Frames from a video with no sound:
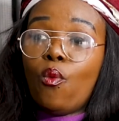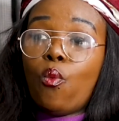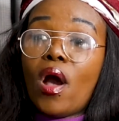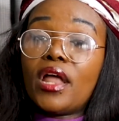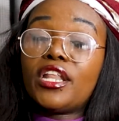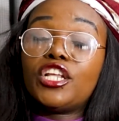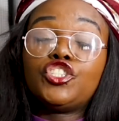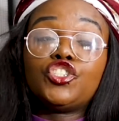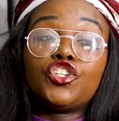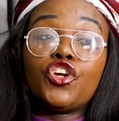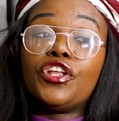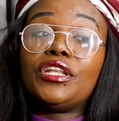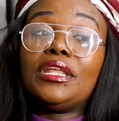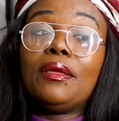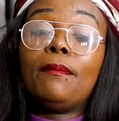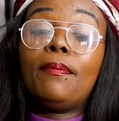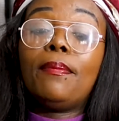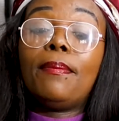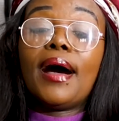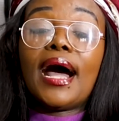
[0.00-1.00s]
what a
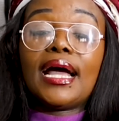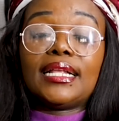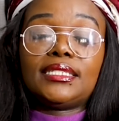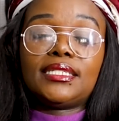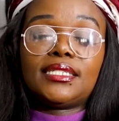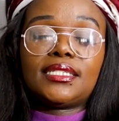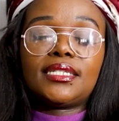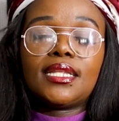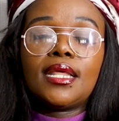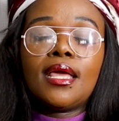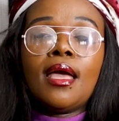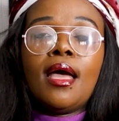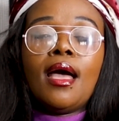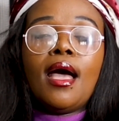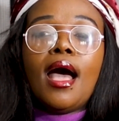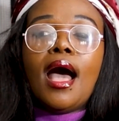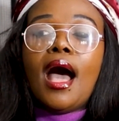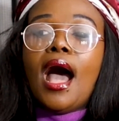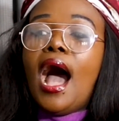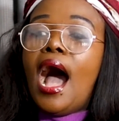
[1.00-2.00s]
journey. But
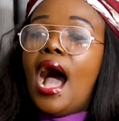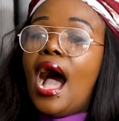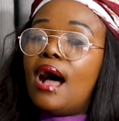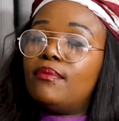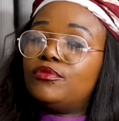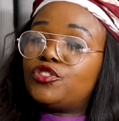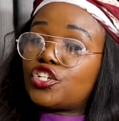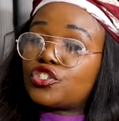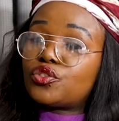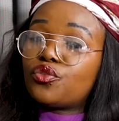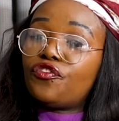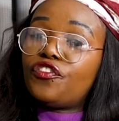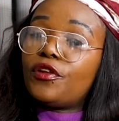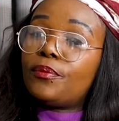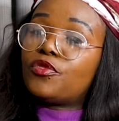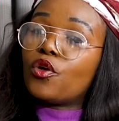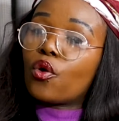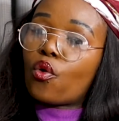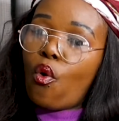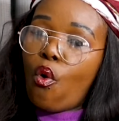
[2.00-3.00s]
just to
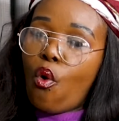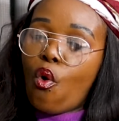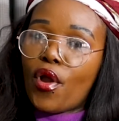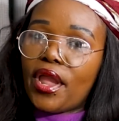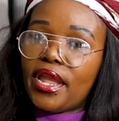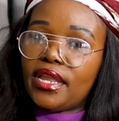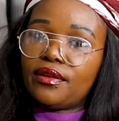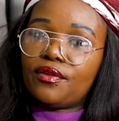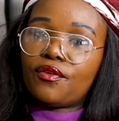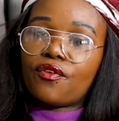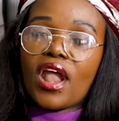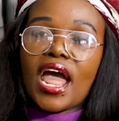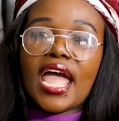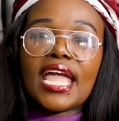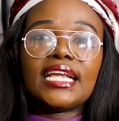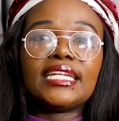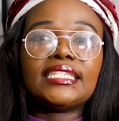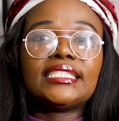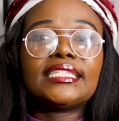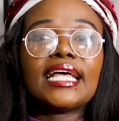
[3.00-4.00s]
flip the coin,
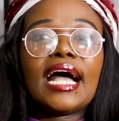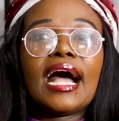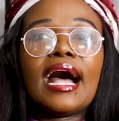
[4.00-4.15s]
right?